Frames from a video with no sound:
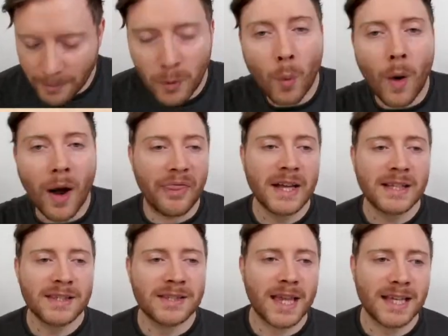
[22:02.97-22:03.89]
number one.
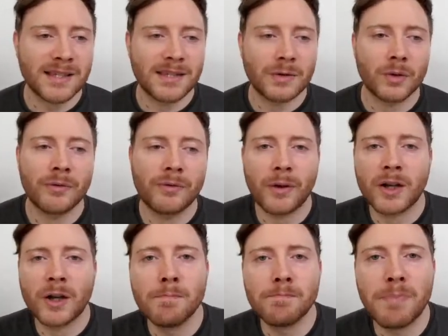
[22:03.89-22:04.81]
That's sort of
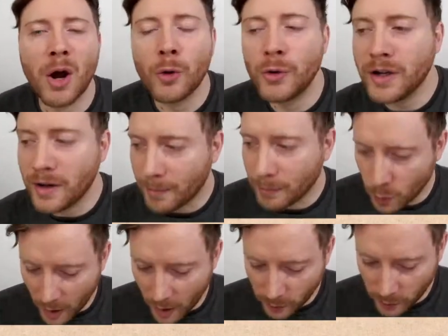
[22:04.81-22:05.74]
component number
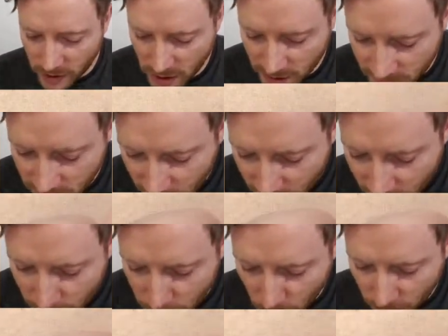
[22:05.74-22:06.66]
one, which is
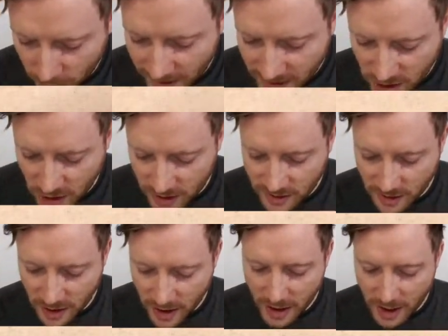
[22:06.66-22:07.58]
more or less just
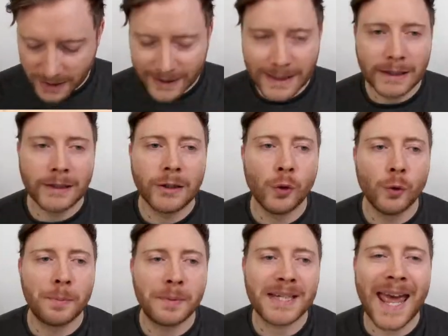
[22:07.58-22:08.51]
a little
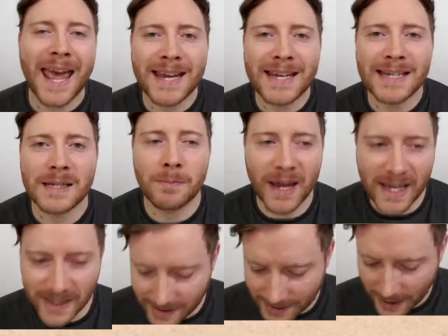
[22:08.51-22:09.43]
looped end
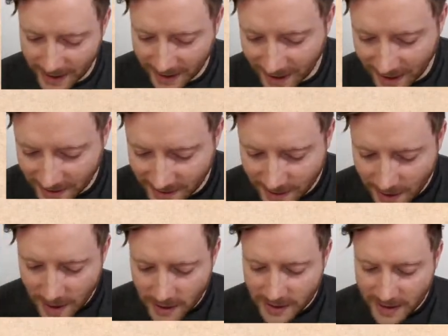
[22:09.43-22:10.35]
piece like this.
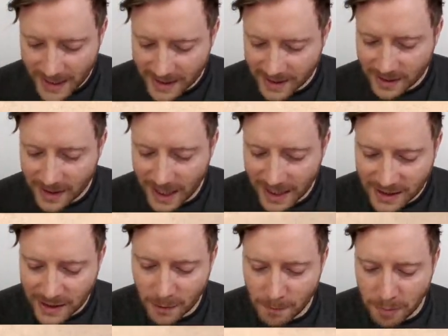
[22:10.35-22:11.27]
So
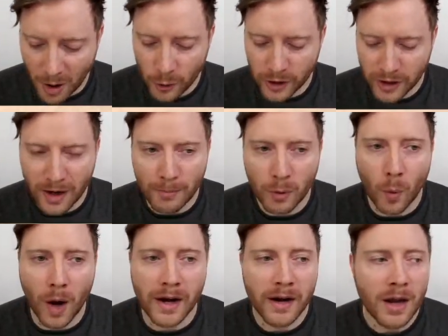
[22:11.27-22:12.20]
that's component number
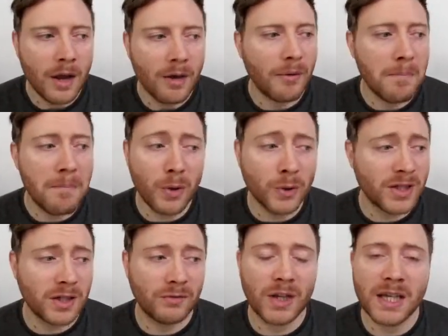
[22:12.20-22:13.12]
one. For
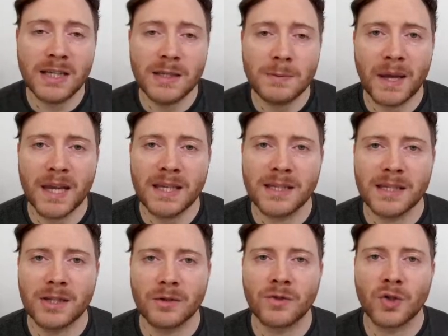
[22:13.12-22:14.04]
most of these
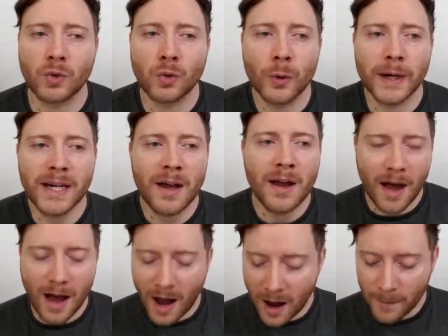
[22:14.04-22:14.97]
pieces of jewelry,
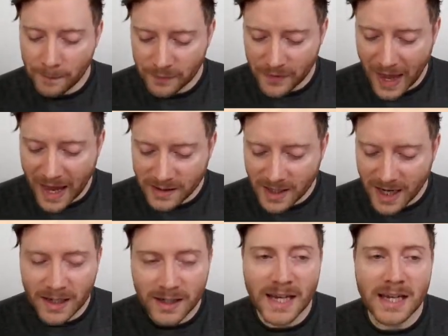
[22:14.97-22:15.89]
that
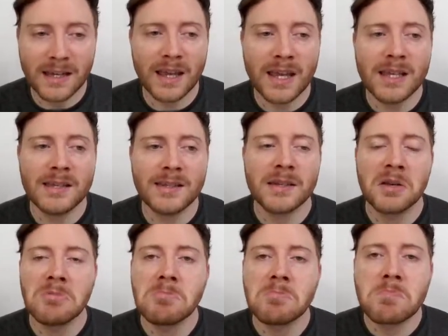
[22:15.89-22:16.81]
technique is
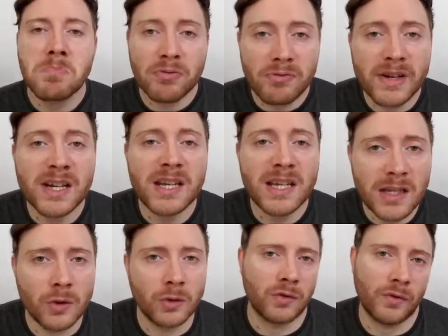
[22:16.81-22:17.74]
pretty
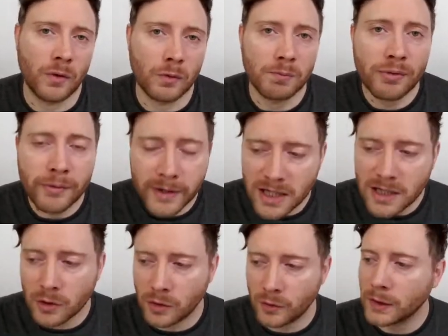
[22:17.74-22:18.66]
useful
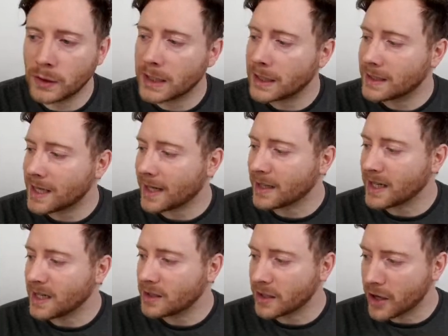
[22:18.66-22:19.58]
little
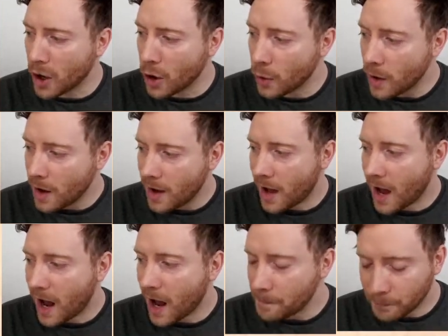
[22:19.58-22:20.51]
technique to know.
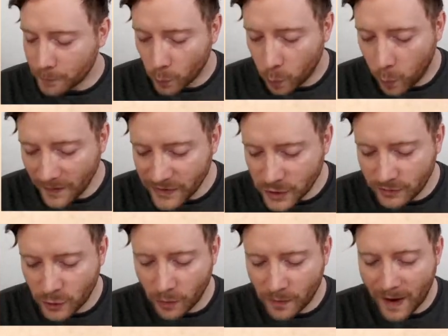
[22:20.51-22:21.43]
Once
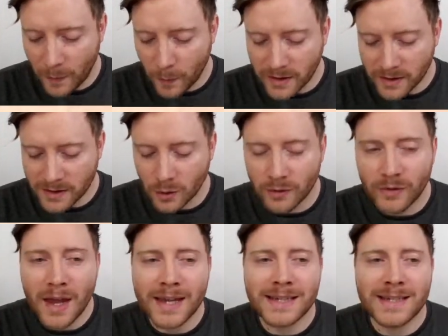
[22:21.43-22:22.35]
you've got that one sort of
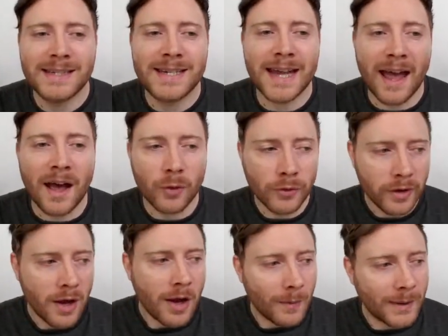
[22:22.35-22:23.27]
down,
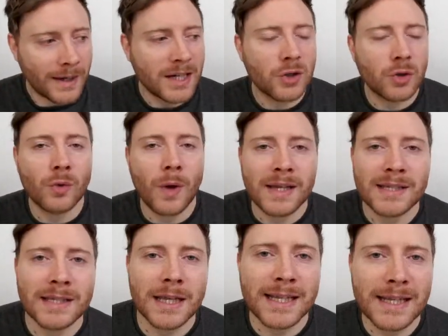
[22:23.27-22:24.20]
we're going to do a
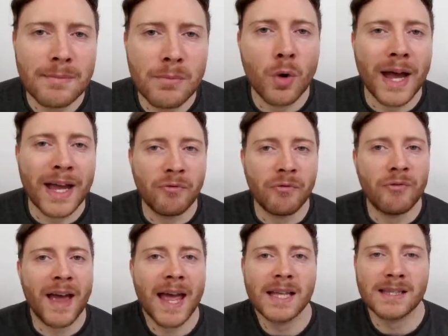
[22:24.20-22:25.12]
slightly more
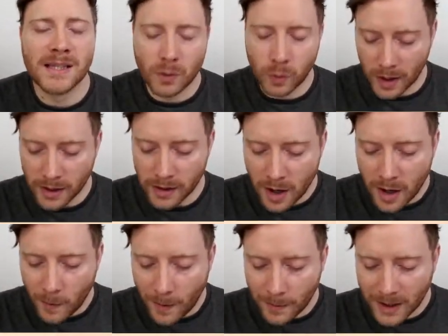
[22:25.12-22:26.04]
advanced one
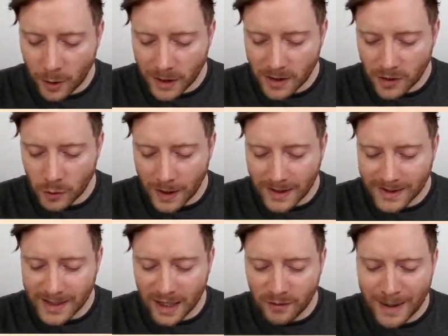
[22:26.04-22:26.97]
where we're going to,
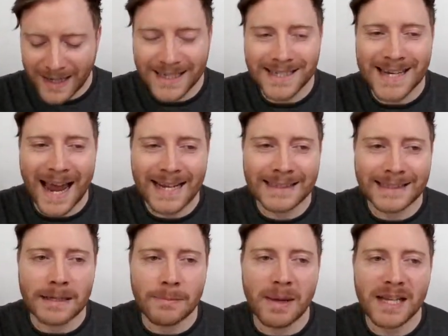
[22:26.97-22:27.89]
instead of make a
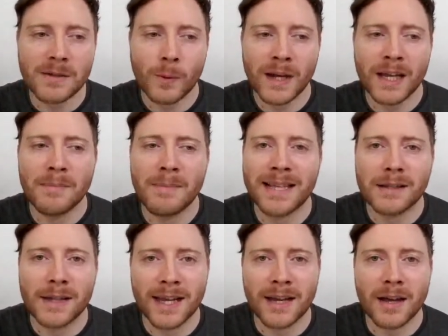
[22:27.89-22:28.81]
dangly bit, we're going to
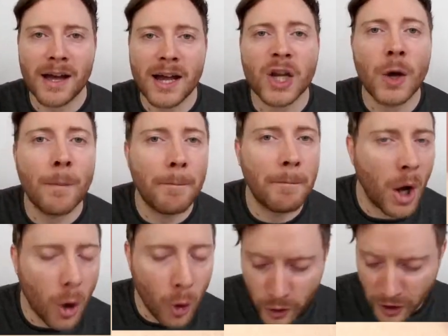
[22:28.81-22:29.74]
make like a
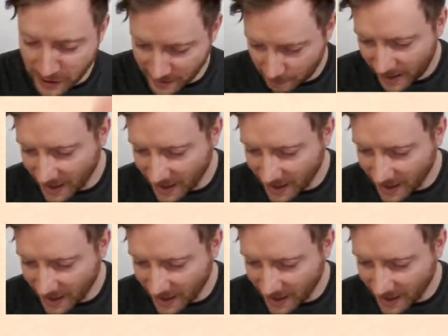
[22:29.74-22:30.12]
component